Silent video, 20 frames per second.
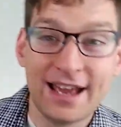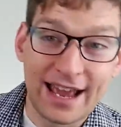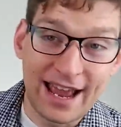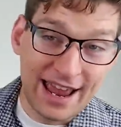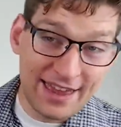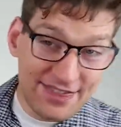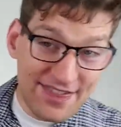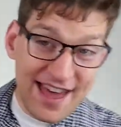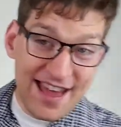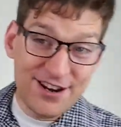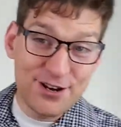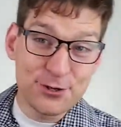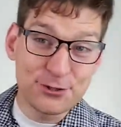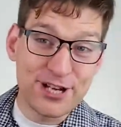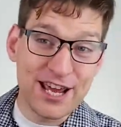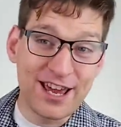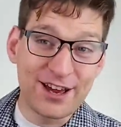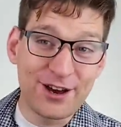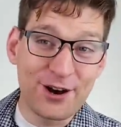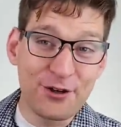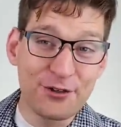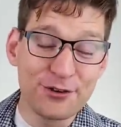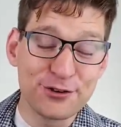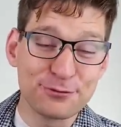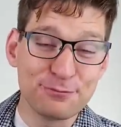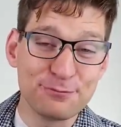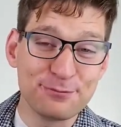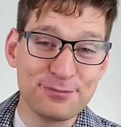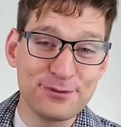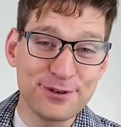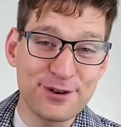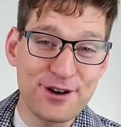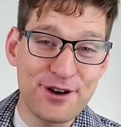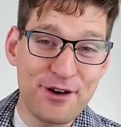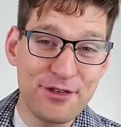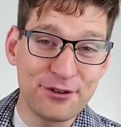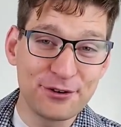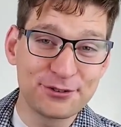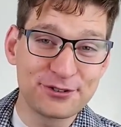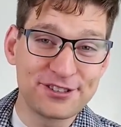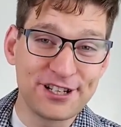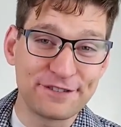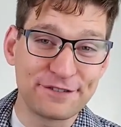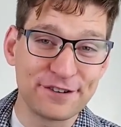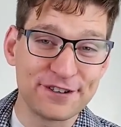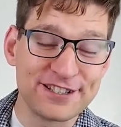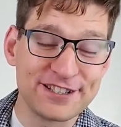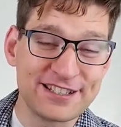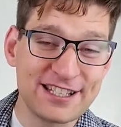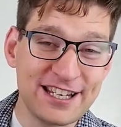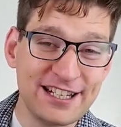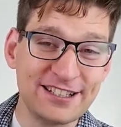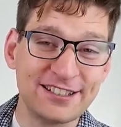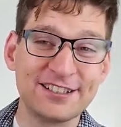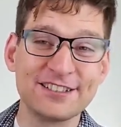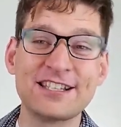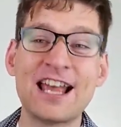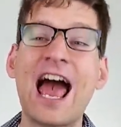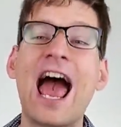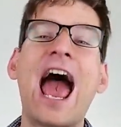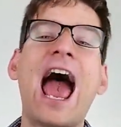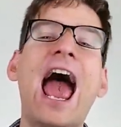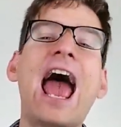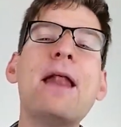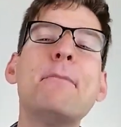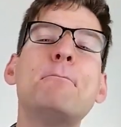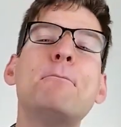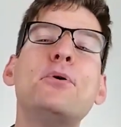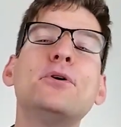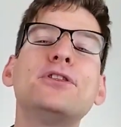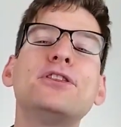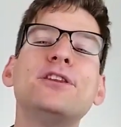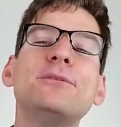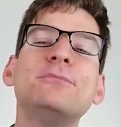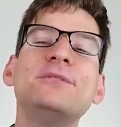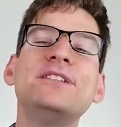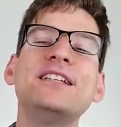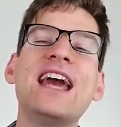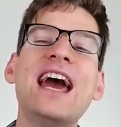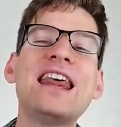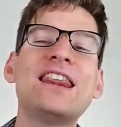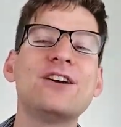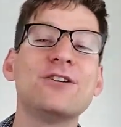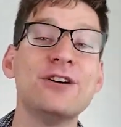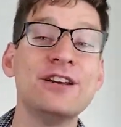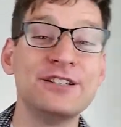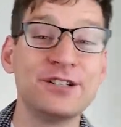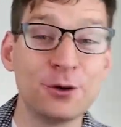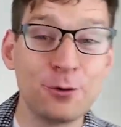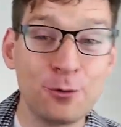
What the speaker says: And then you take all those different signals and put them together into